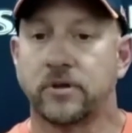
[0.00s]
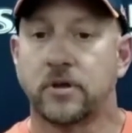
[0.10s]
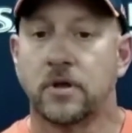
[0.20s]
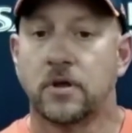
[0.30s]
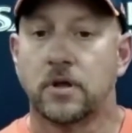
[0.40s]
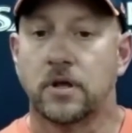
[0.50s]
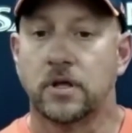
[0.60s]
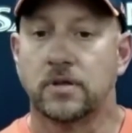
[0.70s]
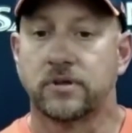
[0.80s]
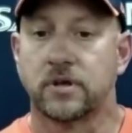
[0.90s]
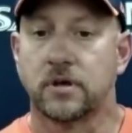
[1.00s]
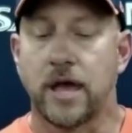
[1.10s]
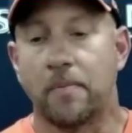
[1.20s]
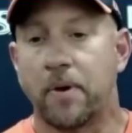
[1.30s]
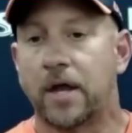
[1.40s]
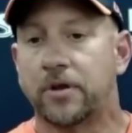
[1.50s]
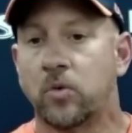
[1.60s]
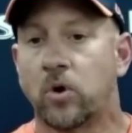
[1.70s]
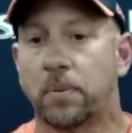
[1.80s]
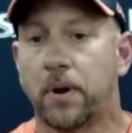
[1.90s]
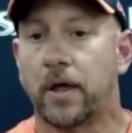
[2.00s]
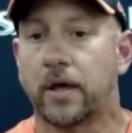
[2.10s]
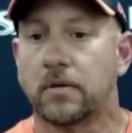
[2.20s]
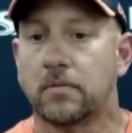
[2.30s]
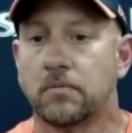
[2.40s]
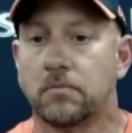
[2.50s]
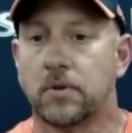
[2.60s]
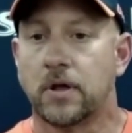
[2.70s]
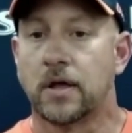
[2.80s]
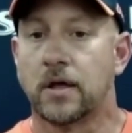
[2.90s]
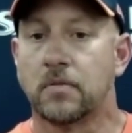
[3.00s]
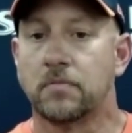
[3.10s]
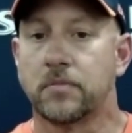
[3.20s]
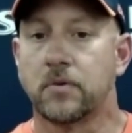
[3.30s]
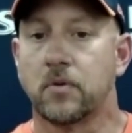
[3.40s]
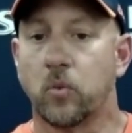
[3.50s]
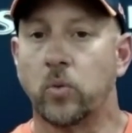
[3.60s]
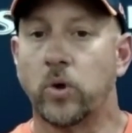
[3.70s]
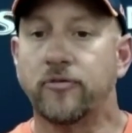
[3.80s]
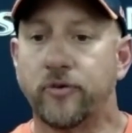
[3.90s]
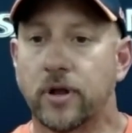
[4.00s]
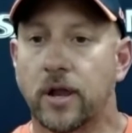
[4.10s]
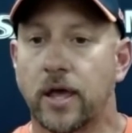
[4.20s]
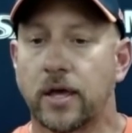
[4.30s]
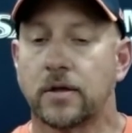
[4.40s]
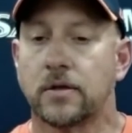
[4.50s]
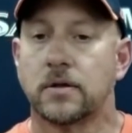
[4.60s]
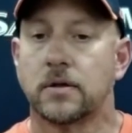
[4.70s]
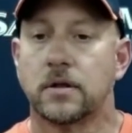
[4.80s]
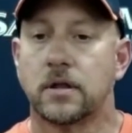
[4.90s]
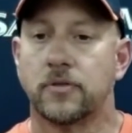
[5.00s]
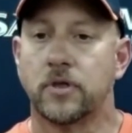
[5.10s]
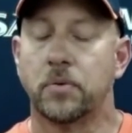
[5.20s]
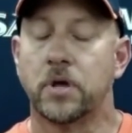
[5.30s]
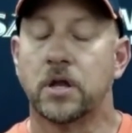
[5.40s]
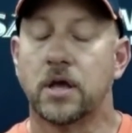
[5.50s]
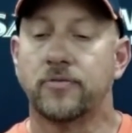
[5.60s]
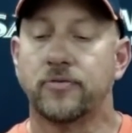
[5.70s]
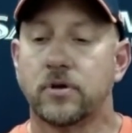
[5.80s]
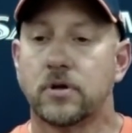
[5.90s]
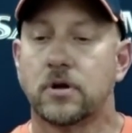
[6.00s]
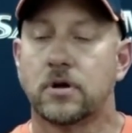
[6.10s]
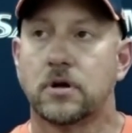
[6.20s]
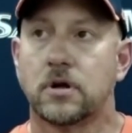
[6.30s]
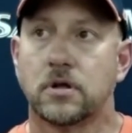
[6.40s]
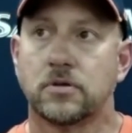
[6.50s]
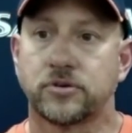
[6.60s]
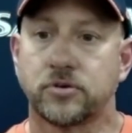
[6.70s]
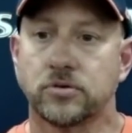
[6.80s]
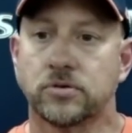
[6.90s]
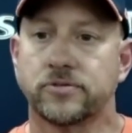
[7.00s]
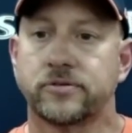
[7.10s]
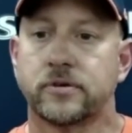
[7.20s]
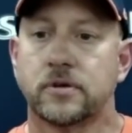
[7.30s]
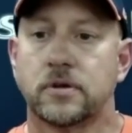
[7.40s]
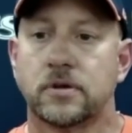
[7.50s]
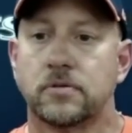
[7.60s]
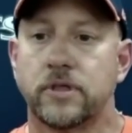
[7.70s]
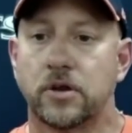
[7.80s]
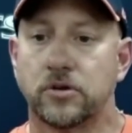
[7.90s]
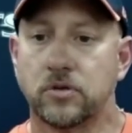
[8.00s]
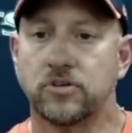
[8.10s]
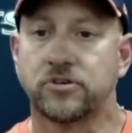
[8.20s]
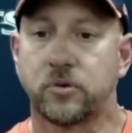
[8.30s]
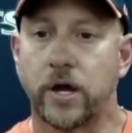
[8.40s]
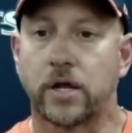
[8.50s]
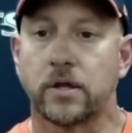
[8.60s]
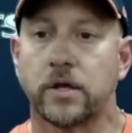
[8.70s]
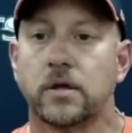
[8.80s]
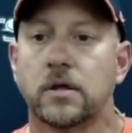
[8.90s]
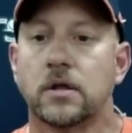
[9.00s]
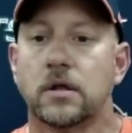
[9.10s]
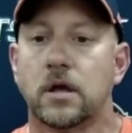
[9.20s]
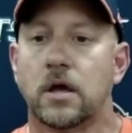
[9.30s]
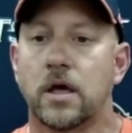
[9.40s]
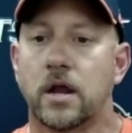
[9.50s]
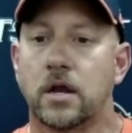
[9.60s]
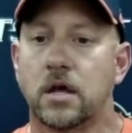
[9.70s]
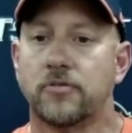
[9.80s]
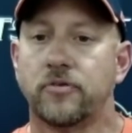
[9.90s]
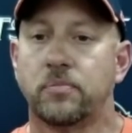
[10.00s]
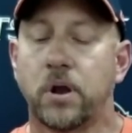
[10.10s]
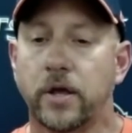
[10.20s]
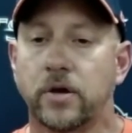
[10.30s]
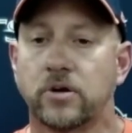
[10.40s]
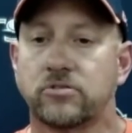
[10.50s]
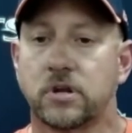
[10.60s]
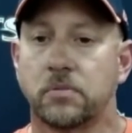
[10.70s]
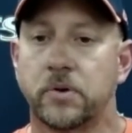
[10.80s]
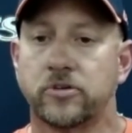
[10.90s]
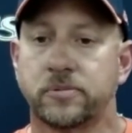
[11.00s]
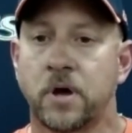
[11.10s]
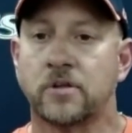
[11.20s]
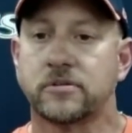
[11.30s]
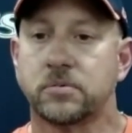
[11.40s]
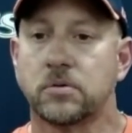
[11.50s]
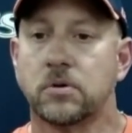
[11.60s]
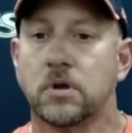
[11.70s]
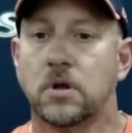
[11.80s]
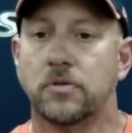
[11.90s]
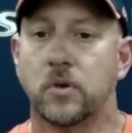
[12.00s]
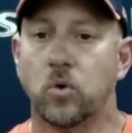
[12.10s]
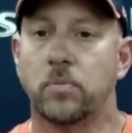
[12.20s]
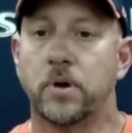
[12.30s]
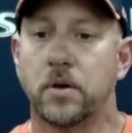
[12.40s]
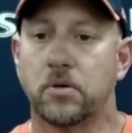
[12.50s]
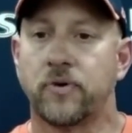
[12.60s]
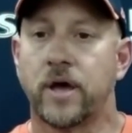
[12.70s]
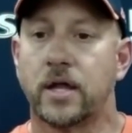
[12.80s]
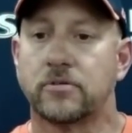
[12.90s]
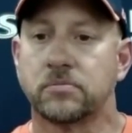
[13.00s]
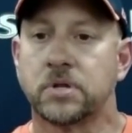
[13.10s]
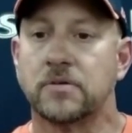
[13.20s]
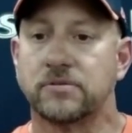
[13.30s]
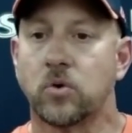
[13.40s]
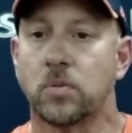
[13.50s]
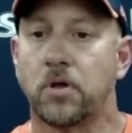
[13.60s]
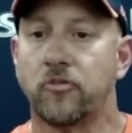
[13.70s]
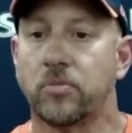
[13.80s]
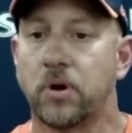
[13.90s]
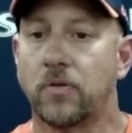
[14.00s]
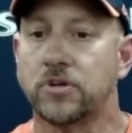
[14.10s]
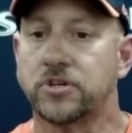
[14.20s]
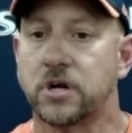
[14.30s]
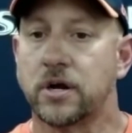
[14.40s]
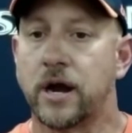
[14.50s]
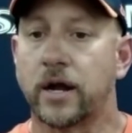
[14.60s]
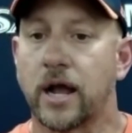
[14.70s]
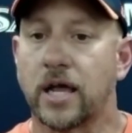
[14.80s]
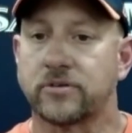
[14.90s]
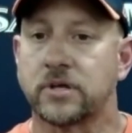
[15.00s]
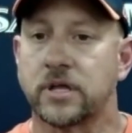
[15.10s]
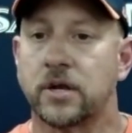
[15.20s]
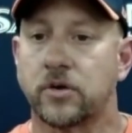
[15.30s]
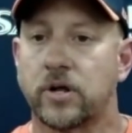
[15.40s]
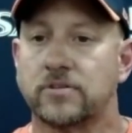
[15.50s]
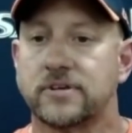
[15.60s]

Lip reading: Is how bad do you want to play? We feel like there'll be enough schools that'll do this correctly and enough players that'll be responsible that we'll be able to find some teams that won't play football this year and our guys can get a great season.